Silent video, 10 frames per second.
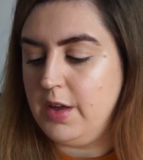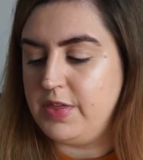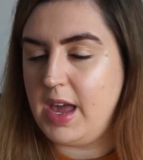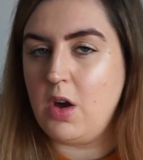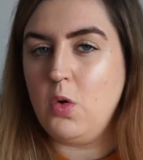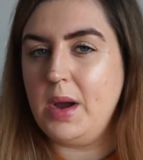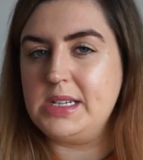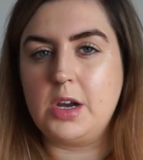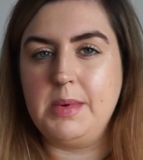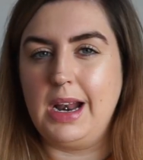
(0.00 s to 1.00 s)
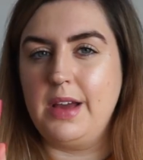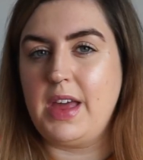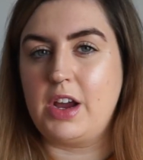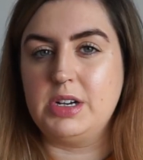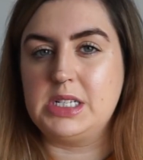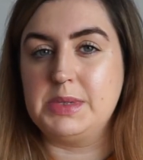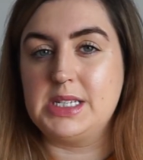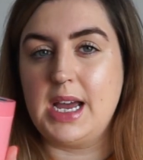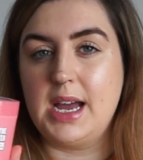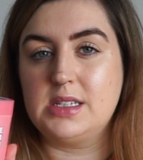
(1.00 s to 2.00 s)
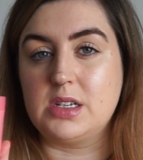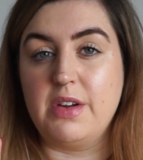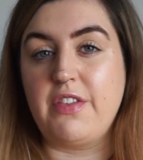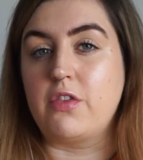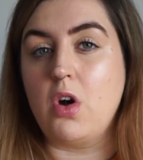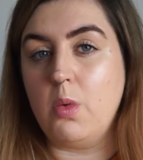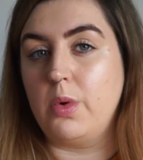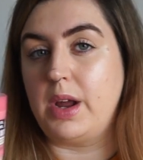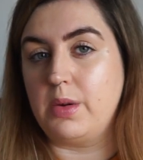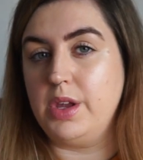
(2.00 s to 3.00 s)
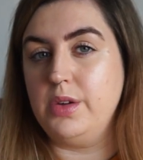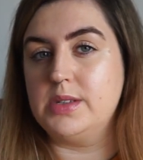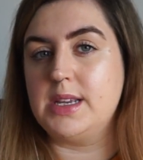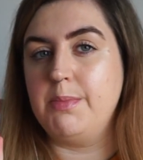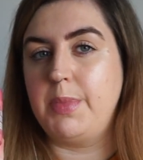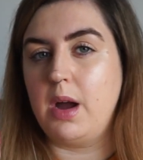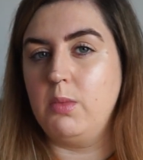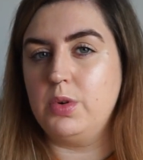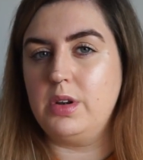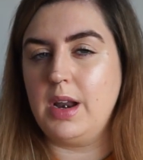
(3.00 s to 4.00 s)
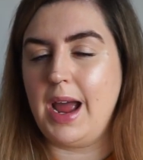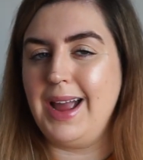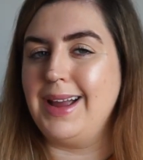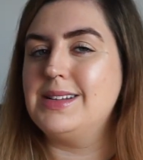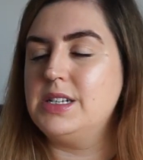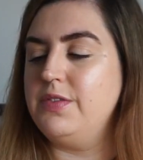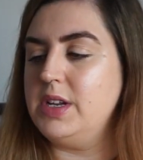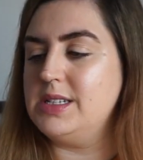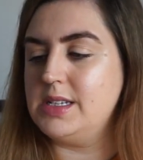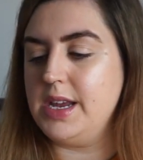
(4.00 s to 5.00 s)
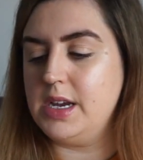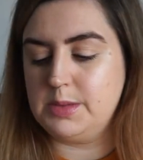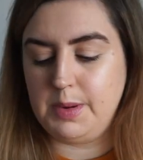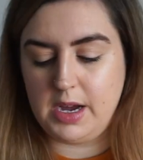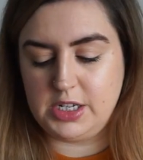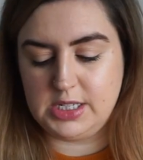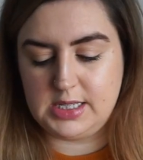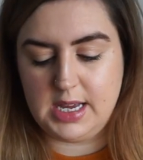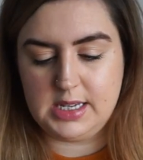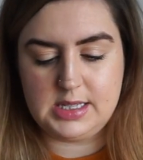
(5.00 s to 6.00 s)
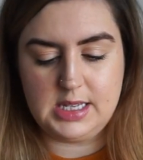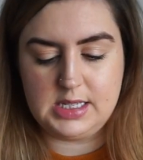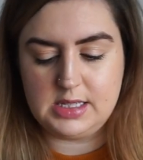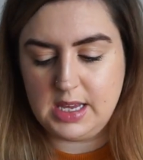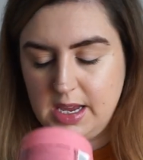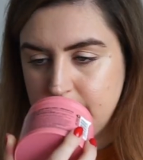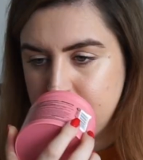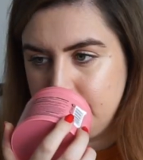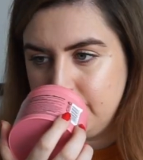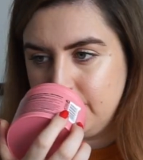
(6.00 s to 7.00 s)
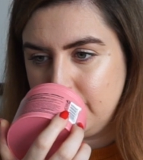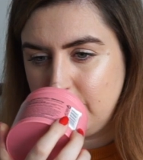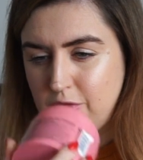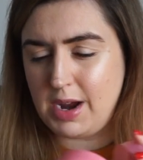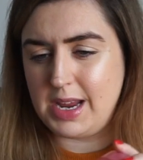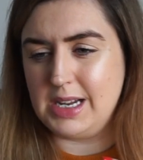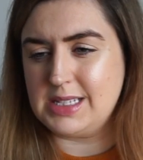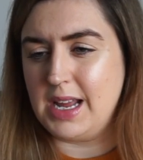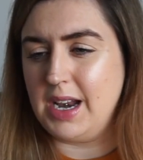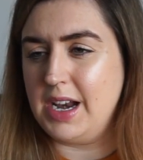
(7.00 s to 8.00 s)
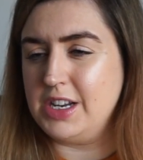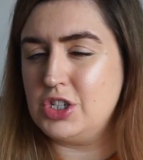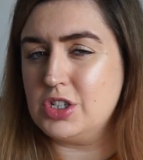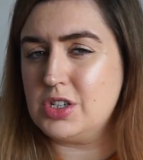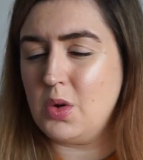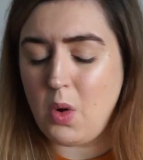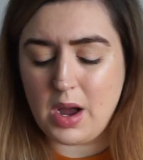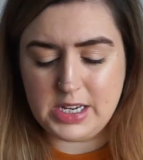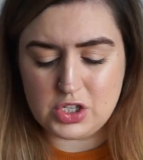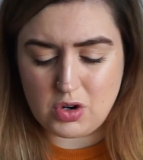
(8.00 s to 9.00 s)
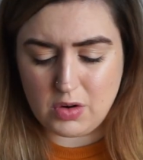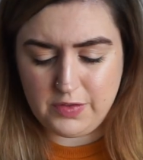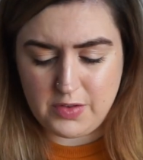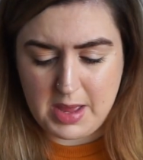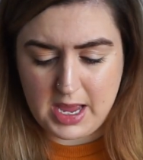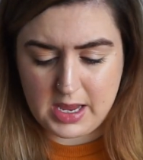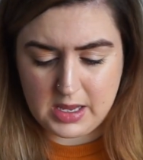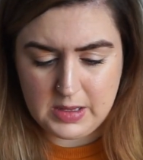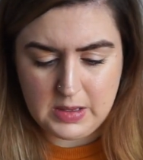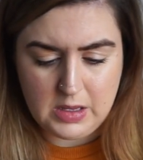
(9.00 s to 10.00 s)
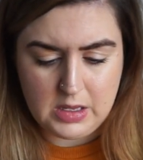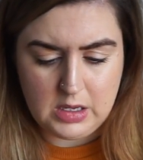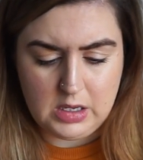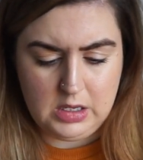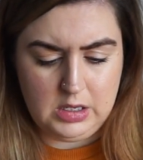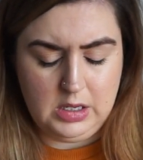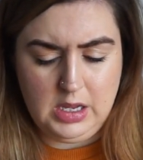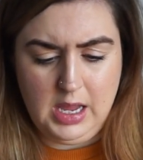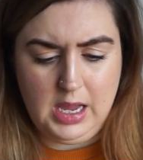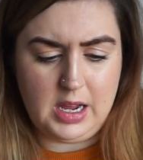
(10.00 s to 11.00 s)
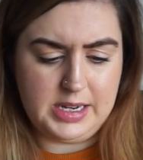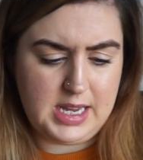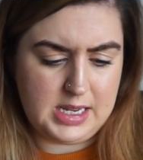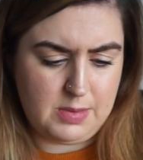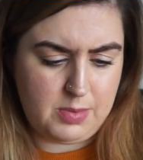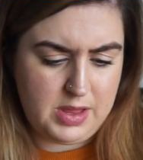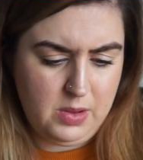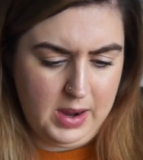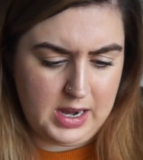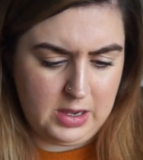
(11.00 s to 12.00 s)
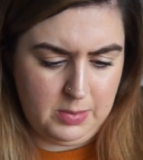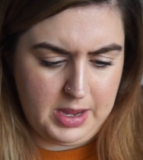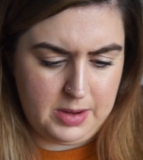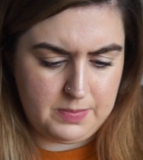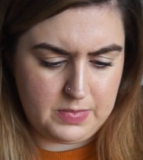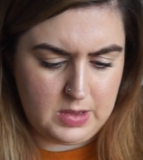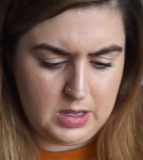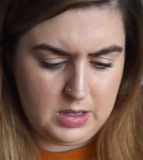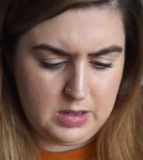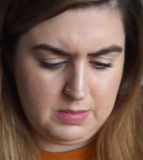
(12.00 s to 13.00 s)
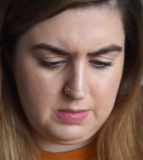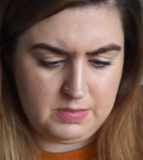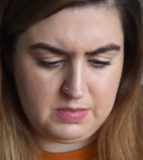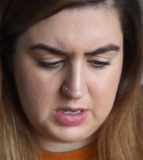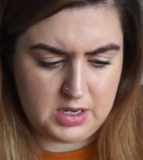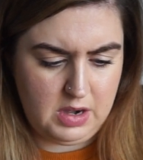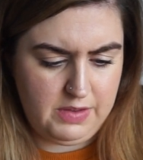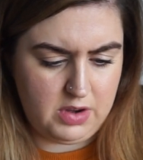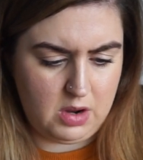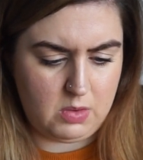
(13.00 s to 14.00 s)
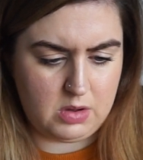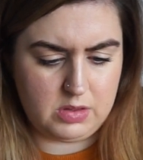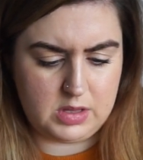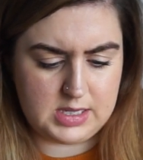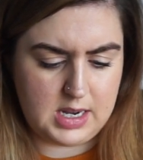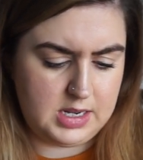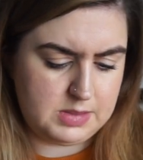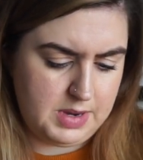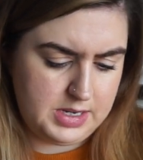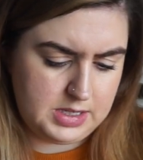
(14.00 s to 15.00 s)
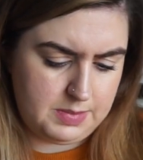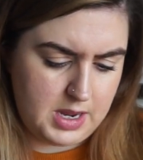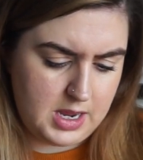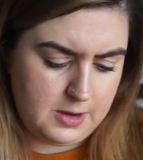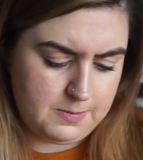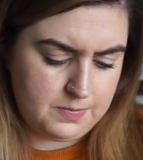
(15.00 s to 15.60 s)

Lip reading: They always come in like their Christmas sets, so if I've got one I'll use it, but I wouldn't actively seek to purchase this. This is the regular scent and it's just quite strong for me. It like takes my breath away a little bit. I don't even know what the scent is meant to be.